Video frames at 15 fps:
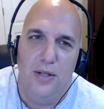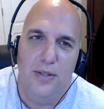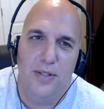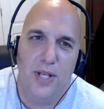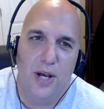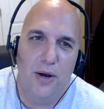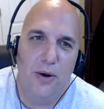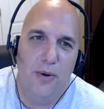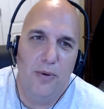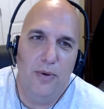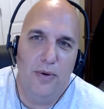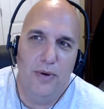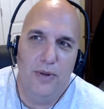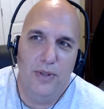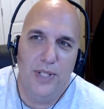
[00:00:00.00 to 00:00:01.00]
So
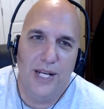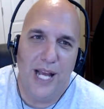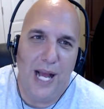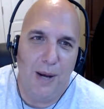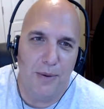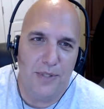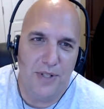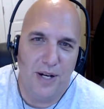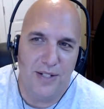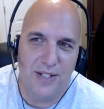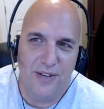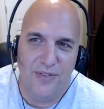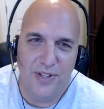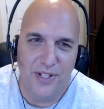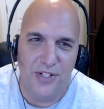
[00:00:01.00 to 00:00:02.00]
the guy was nice
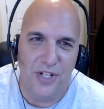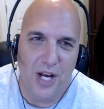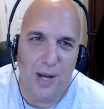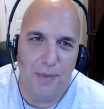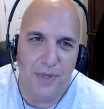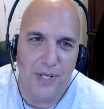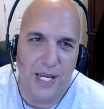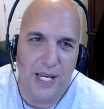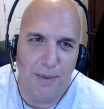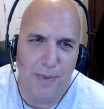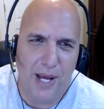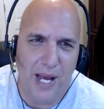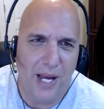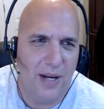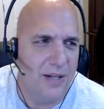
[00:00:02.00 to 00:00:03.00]
enough at the shop to take it
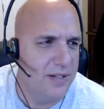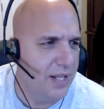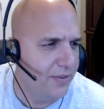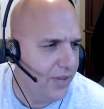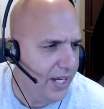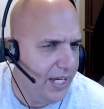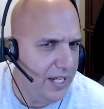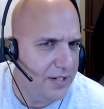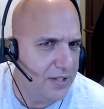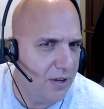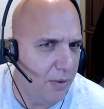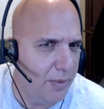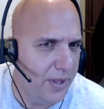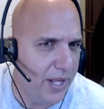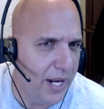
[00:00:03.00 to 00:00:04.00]
back because I think he
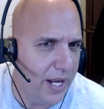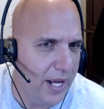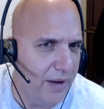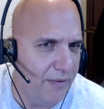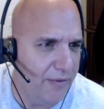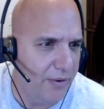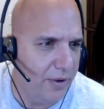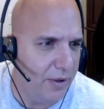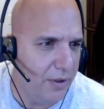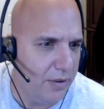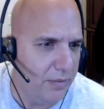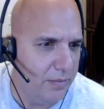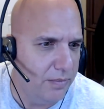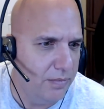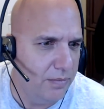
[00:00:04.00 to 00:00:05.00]
sold me that amp
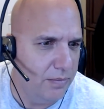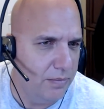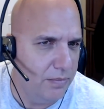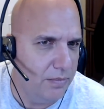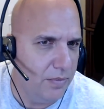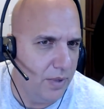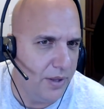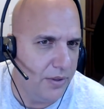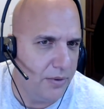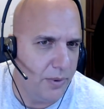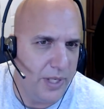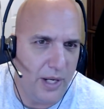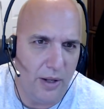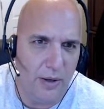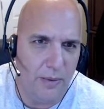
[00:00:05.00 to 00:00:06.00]
for like
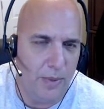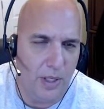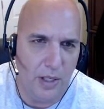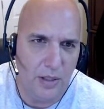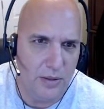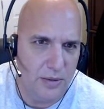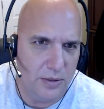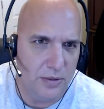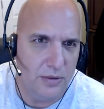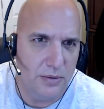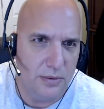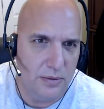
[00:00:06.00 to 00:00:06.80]
300 bucks.